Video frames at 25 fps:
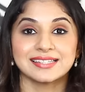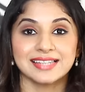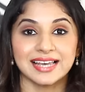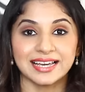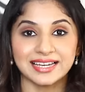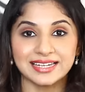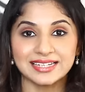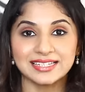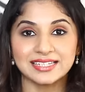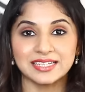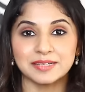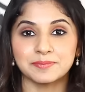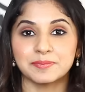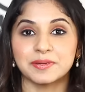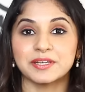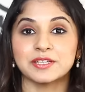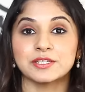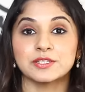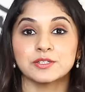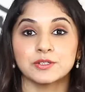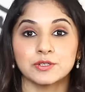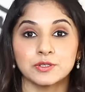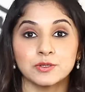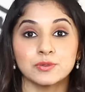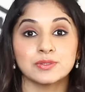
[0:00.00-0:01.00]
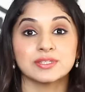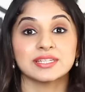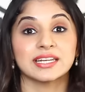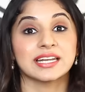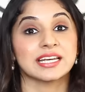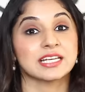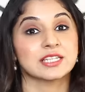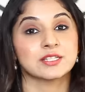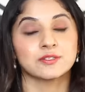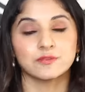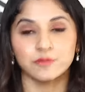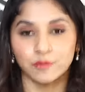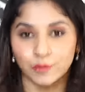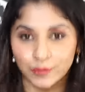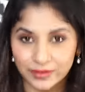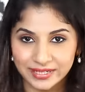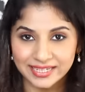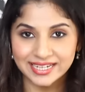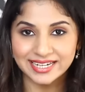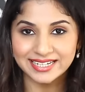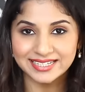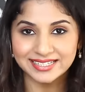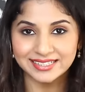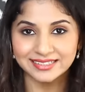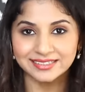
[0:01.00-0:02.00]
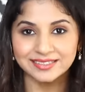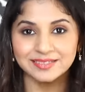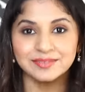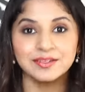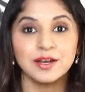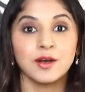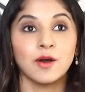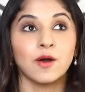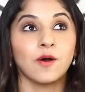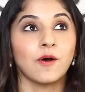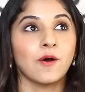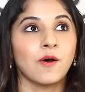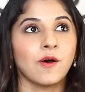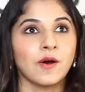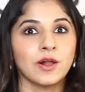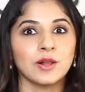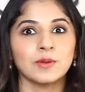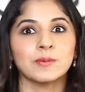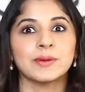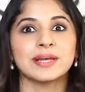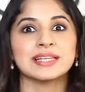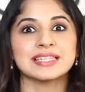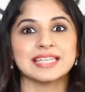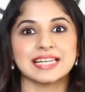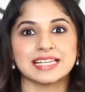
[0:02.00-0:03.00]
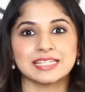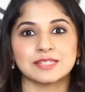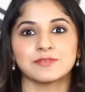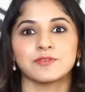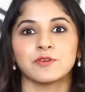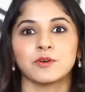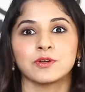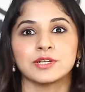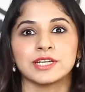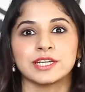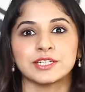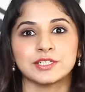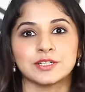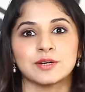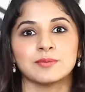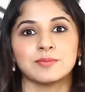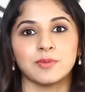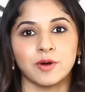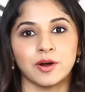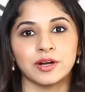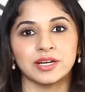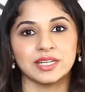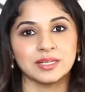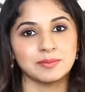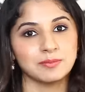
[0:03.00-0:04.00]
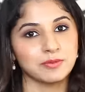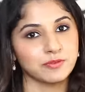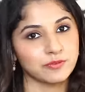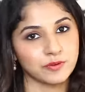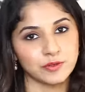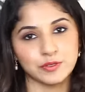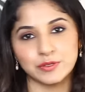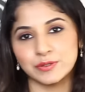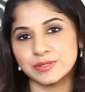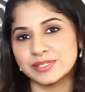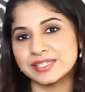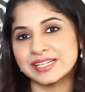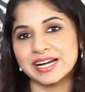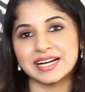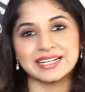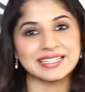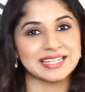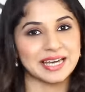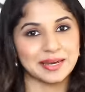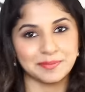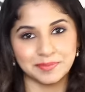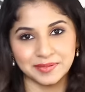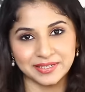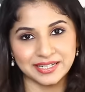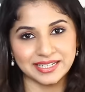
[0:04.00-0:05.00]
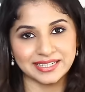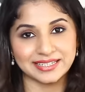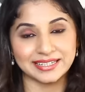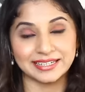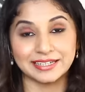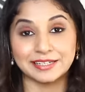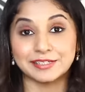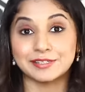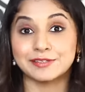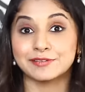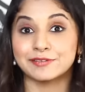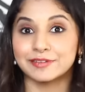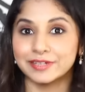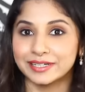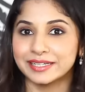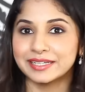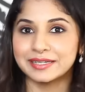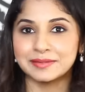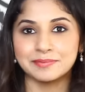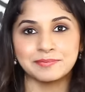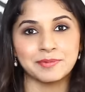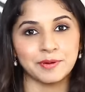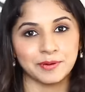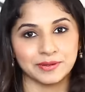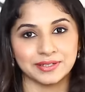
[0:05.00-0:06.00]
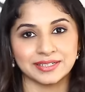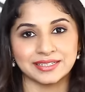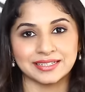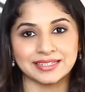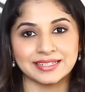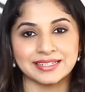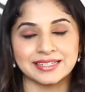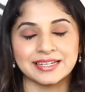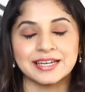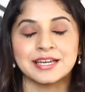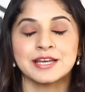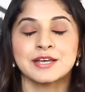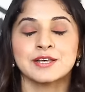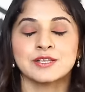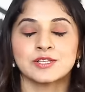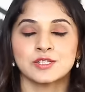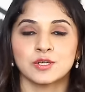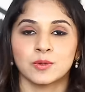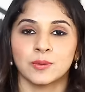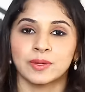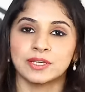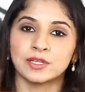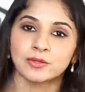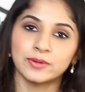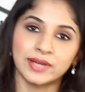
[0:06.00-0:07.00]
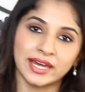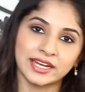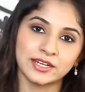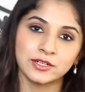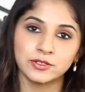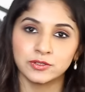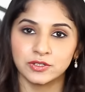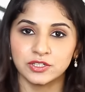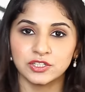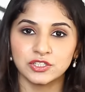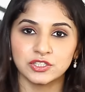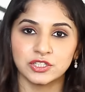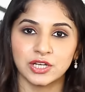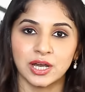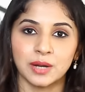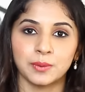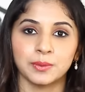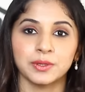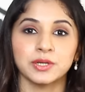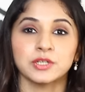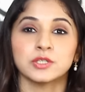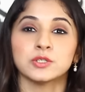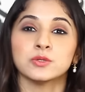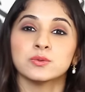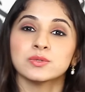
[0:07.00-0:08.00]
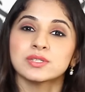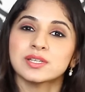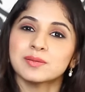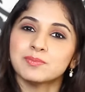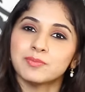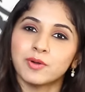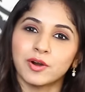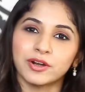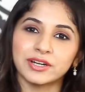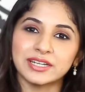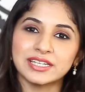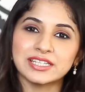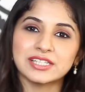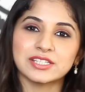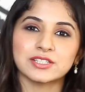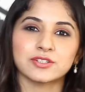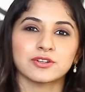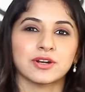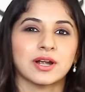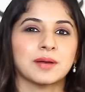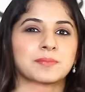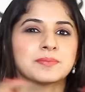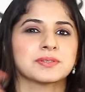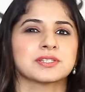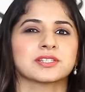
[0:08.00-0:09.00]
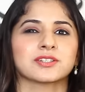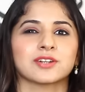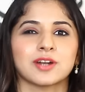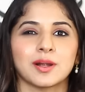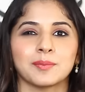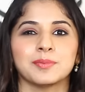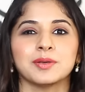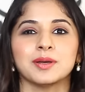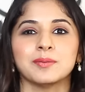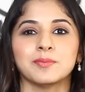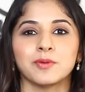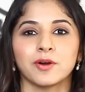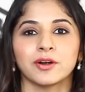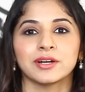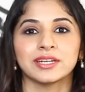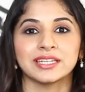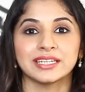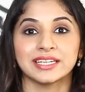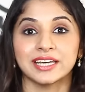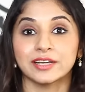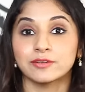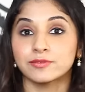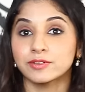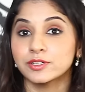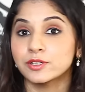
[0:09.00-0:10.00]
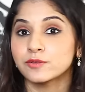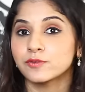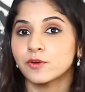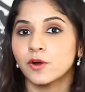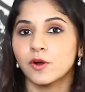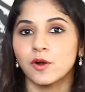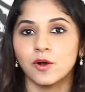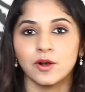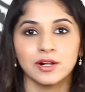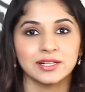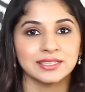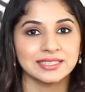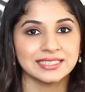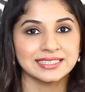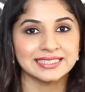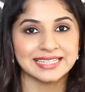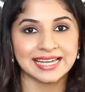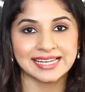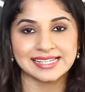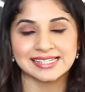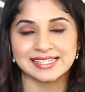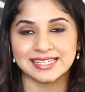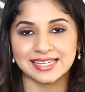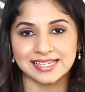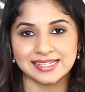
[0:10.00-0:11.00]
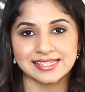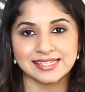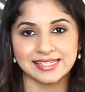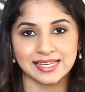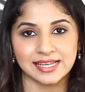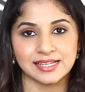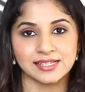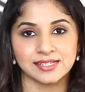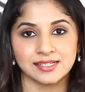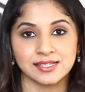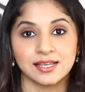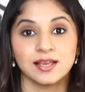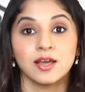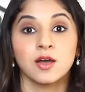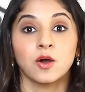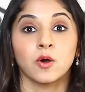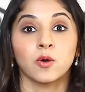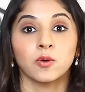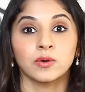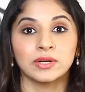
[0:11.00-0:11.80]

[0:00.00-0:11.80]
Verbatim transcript: Second tip is to use an exfoliator. Always exfoliate your body before you start epilating. It's really important. So when you get into the shower, use a body scrub, scrub your body, get rid of all the dead skin cells.